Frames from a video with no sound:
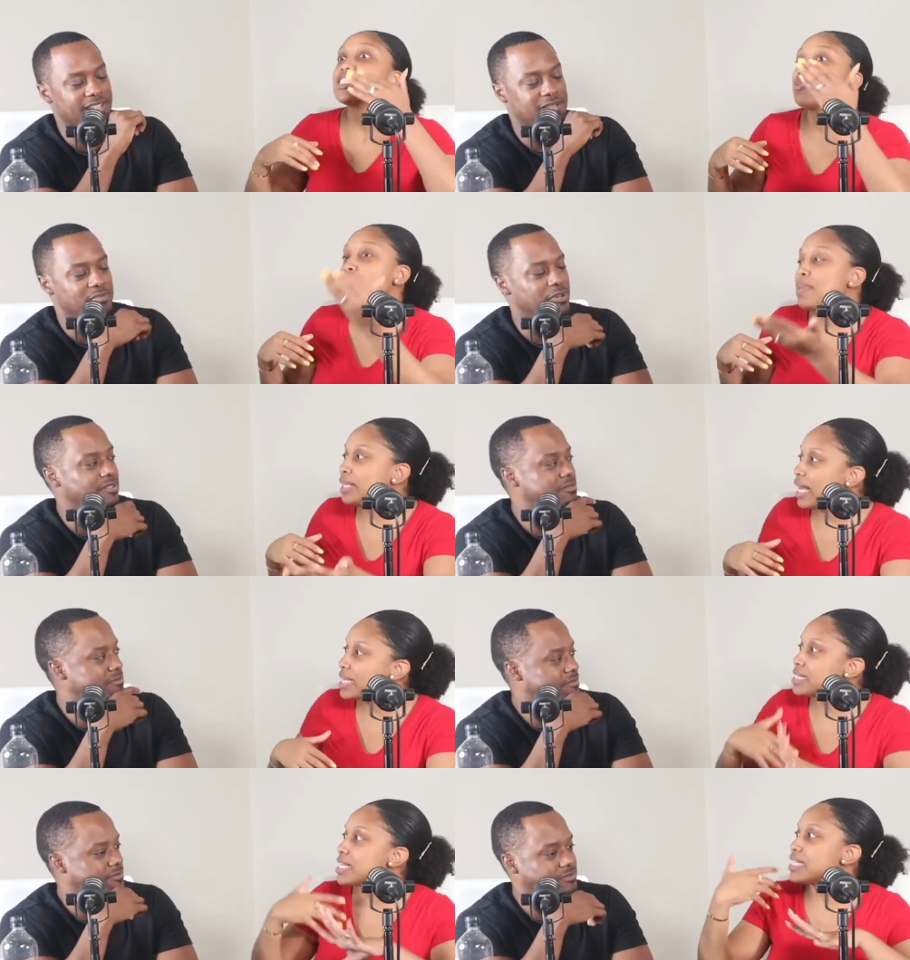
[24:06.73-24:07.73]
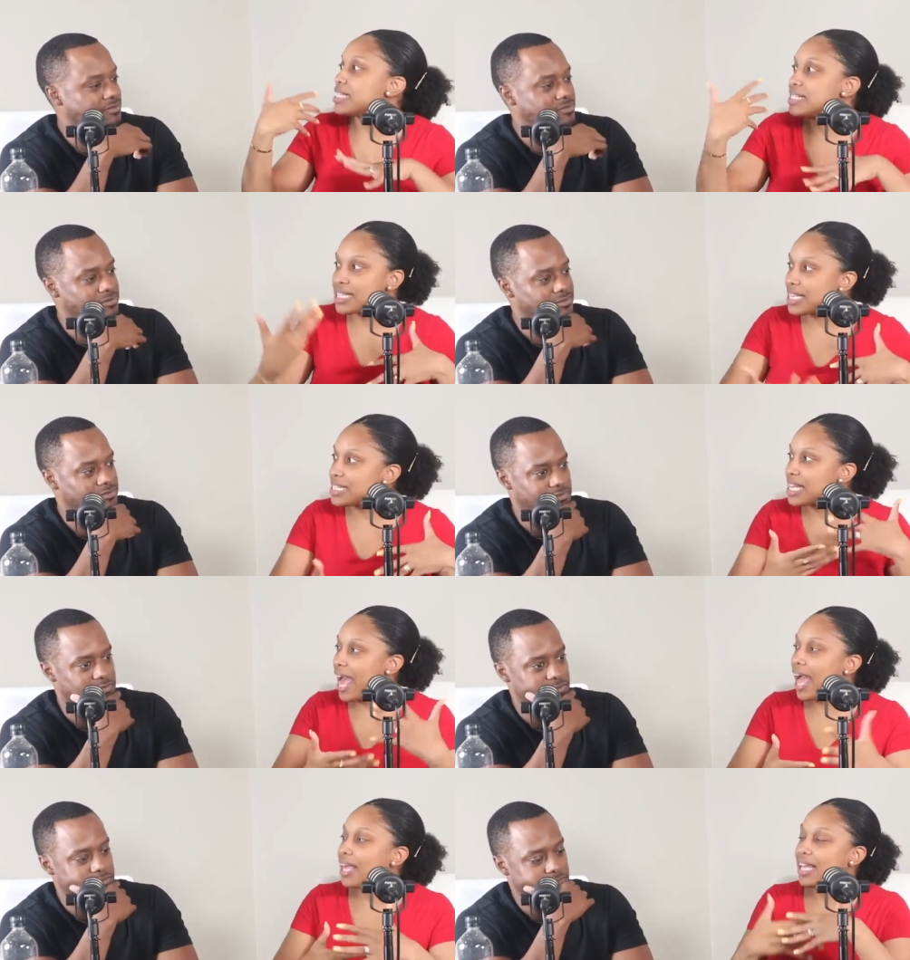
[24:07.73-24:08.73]
Speaker 1: important. lessons, this, that,
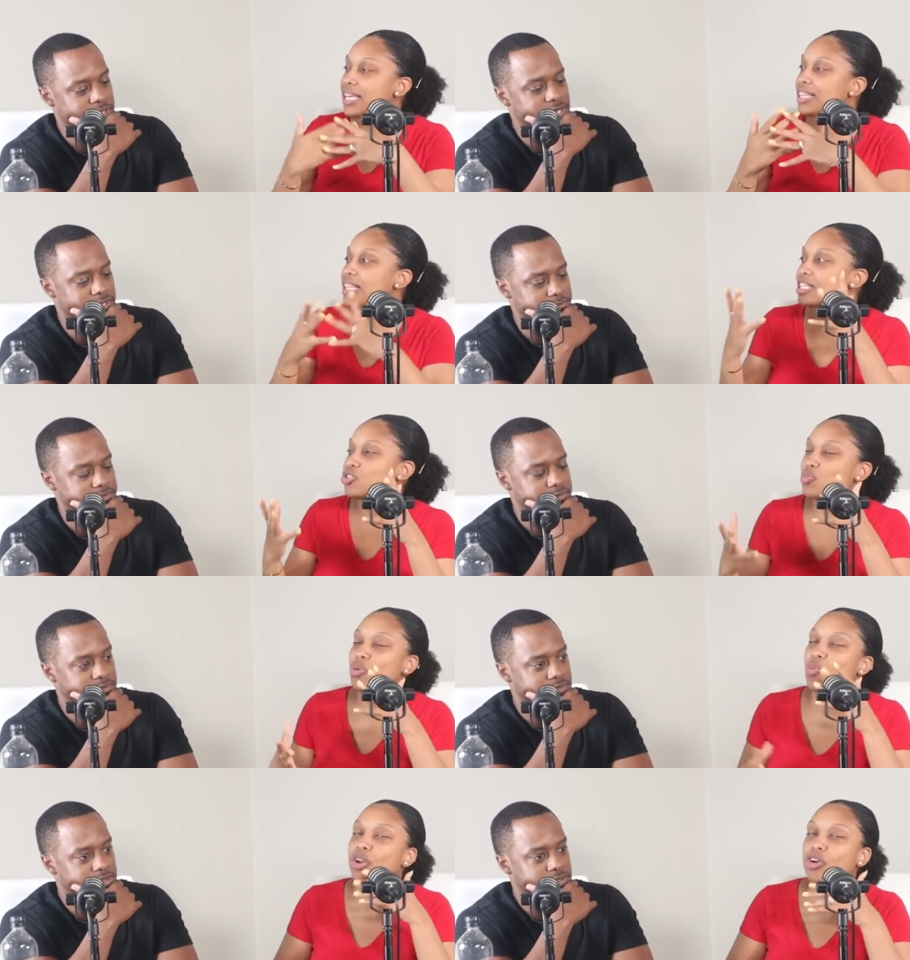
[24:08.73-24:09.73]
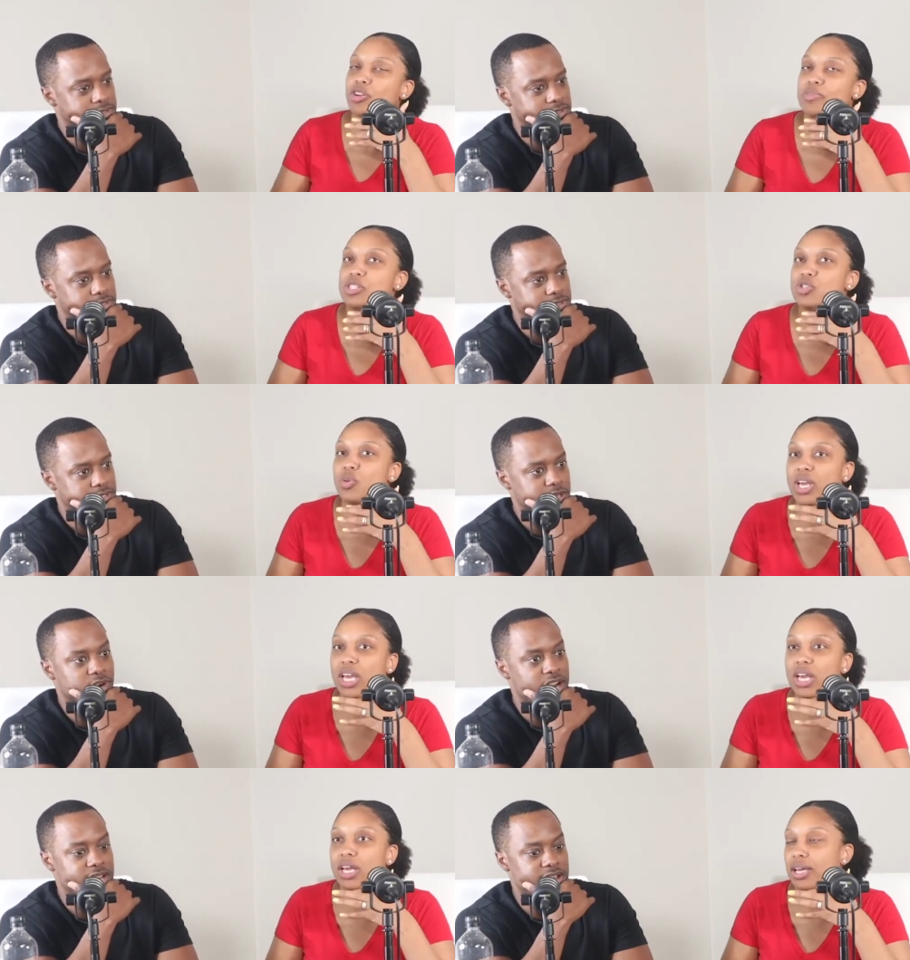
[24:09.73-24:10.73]
anything yeah. that we want her to be doing. So right
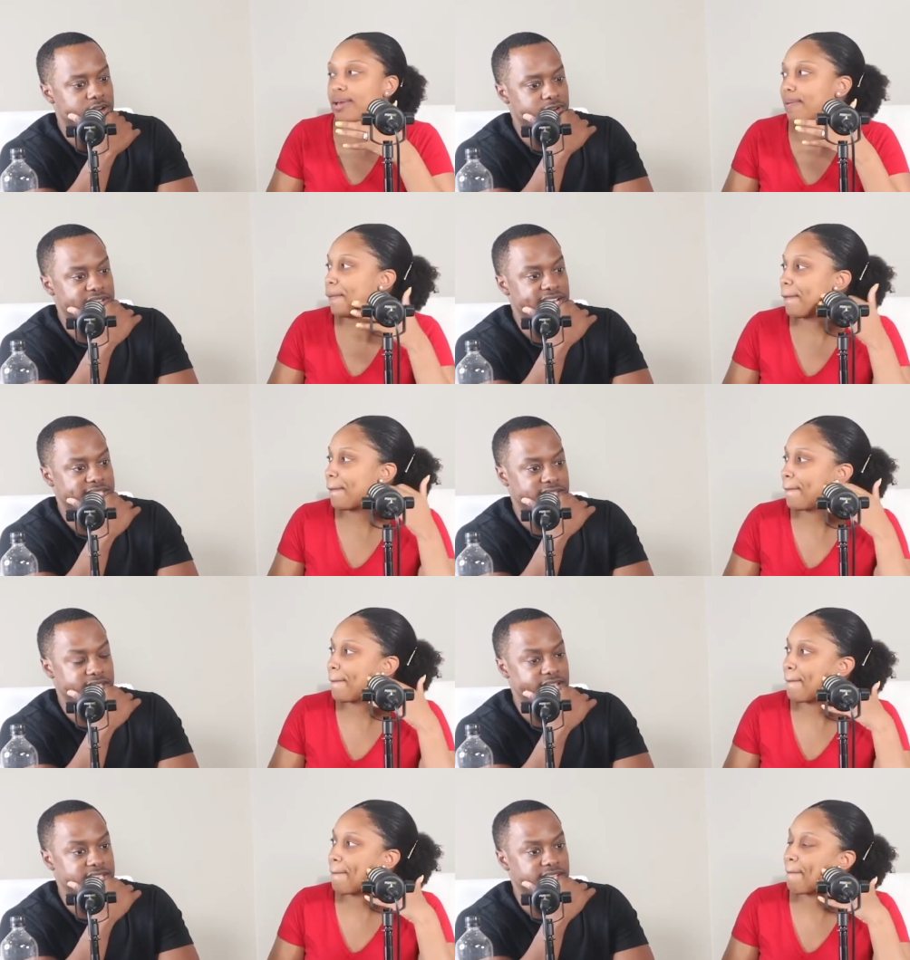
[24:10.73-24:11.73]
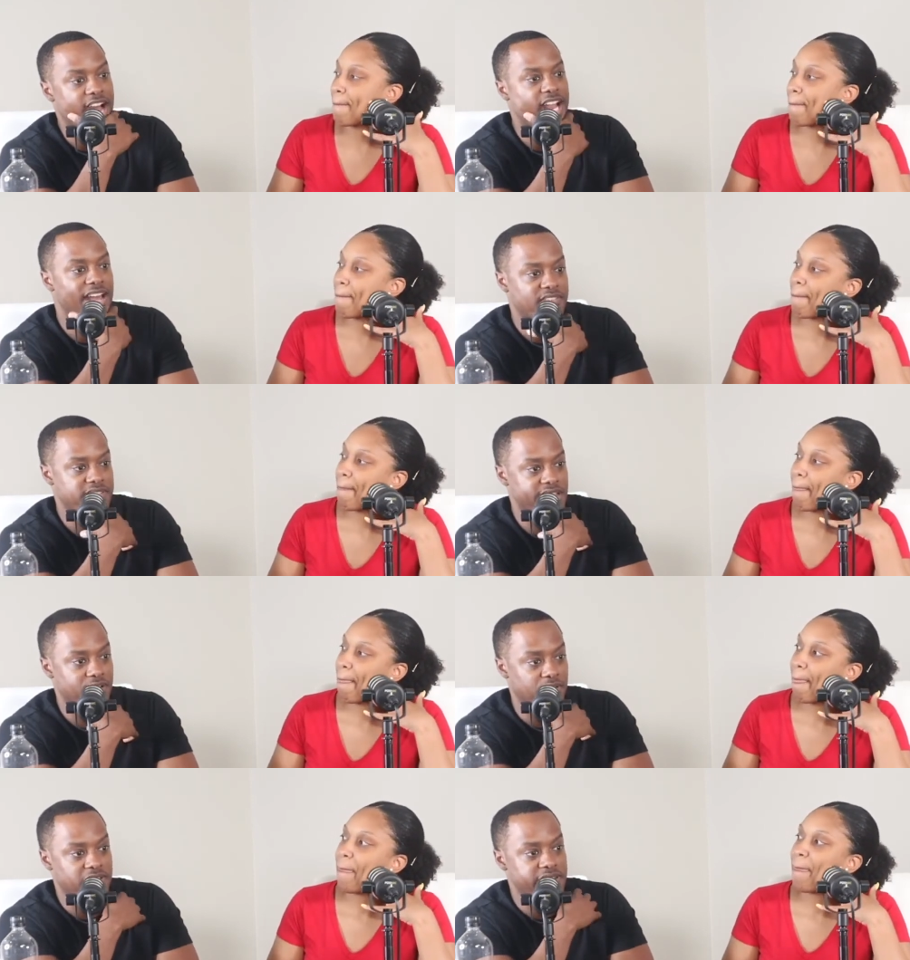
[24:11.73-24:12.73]
now,
Speaker 2: if that's the case, I'd have to take her, or the
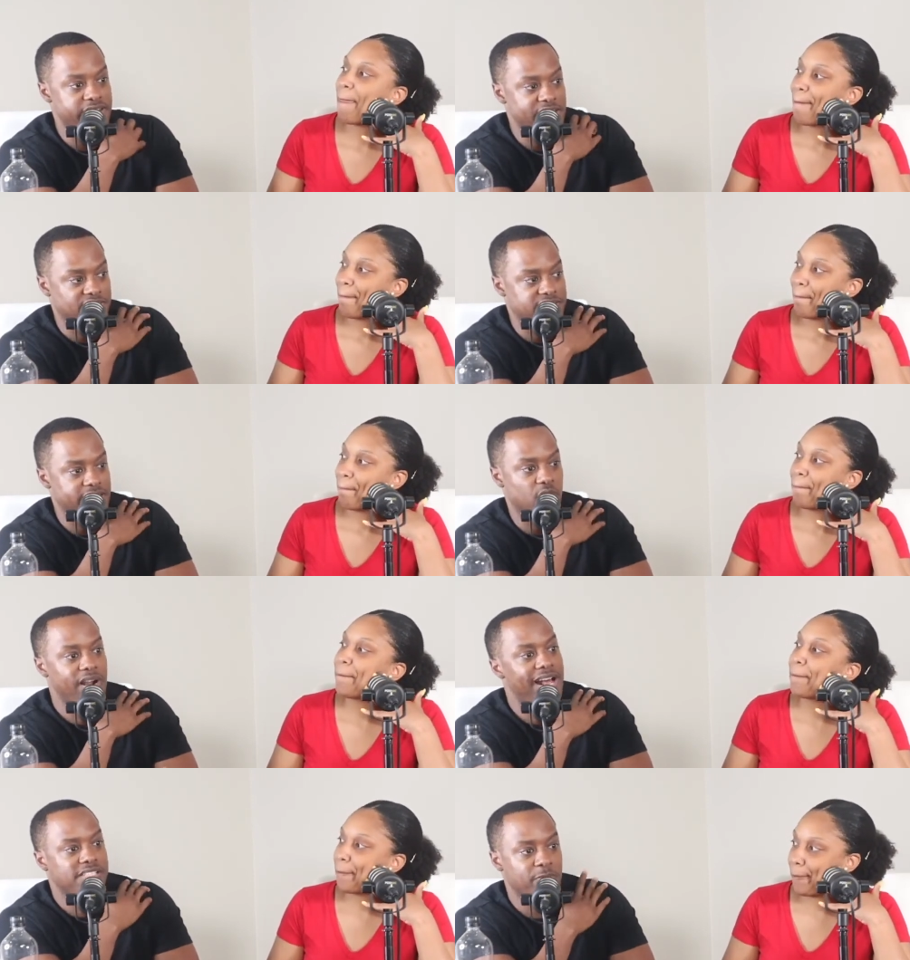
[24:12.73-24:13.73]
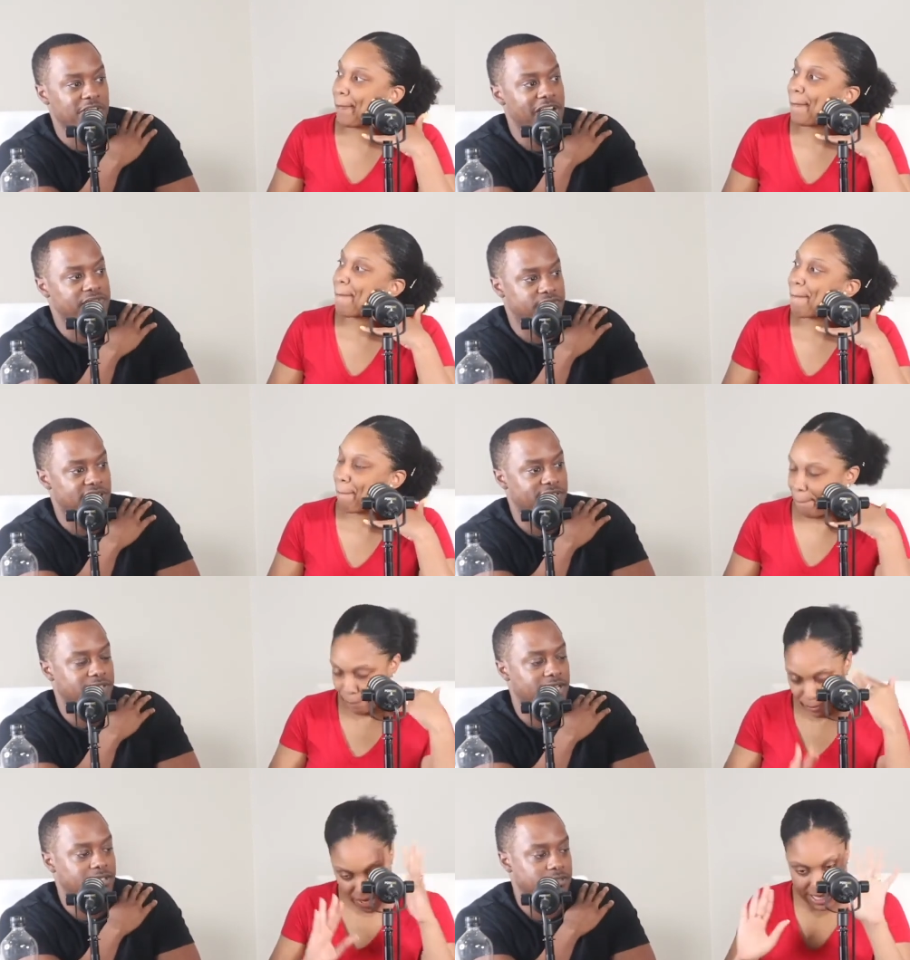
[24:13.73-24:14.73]
nanny have to take her, or it has to wait till after five o'clock.
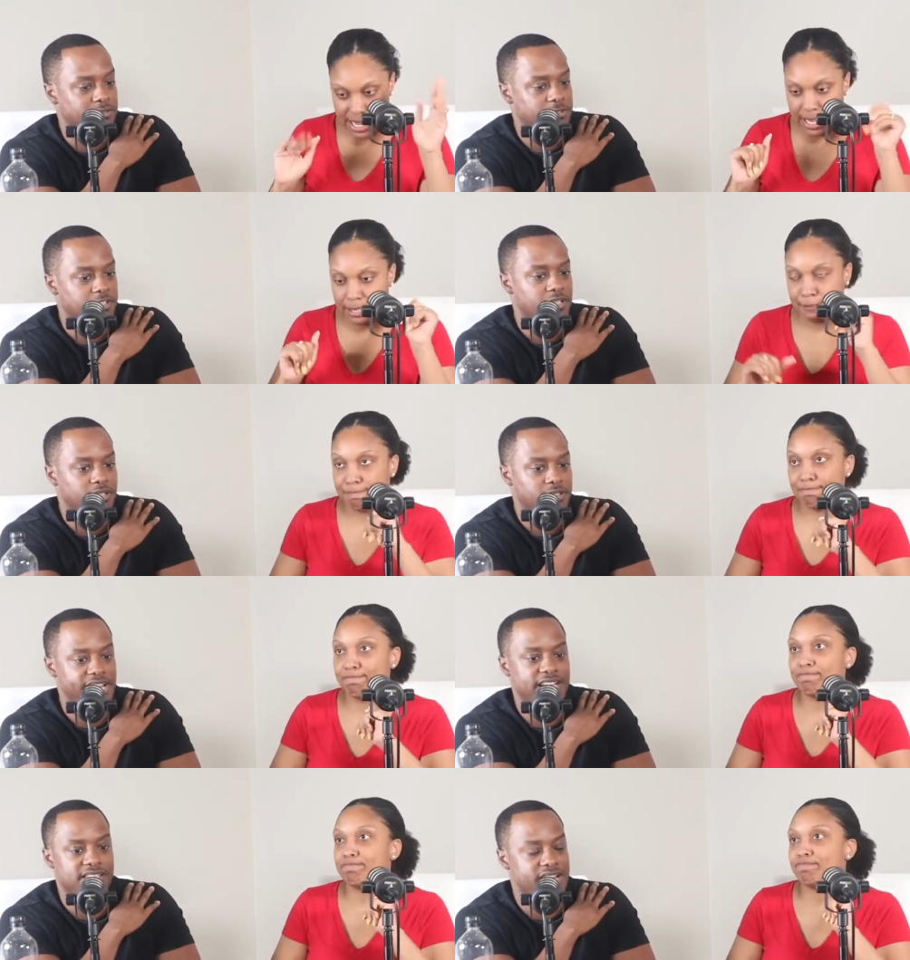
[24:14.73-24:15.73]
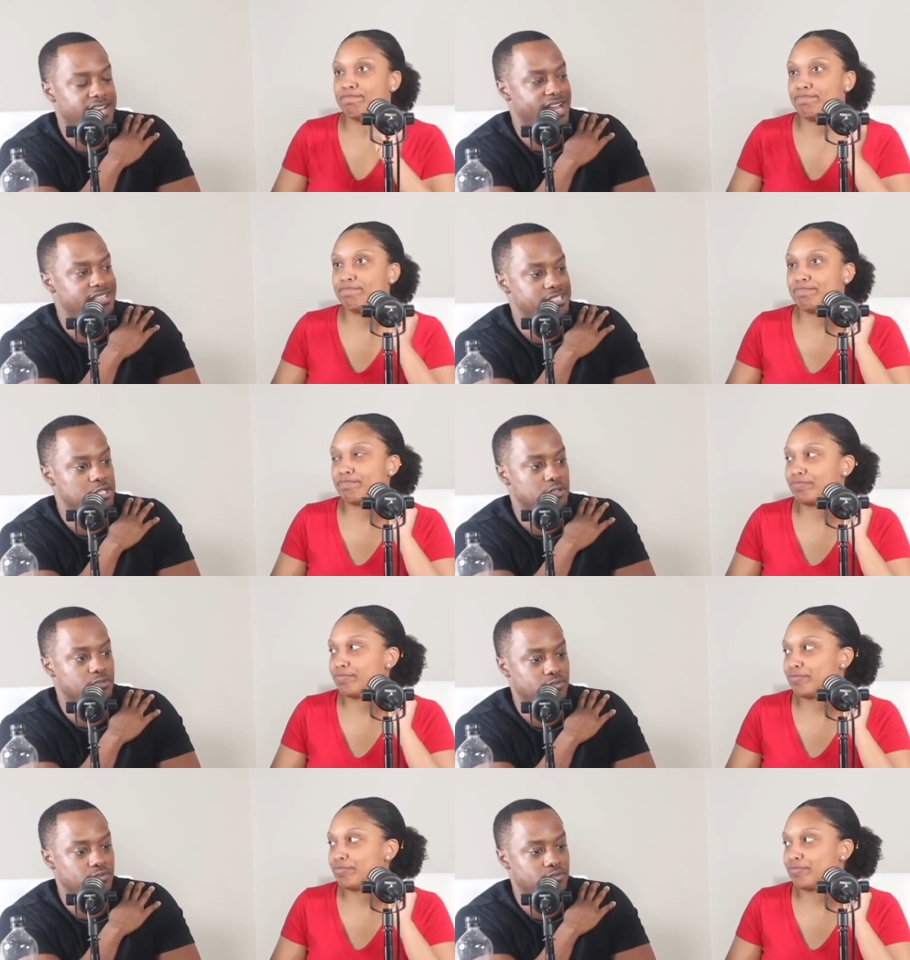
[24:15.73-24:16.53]
Exactly. That is not ideal for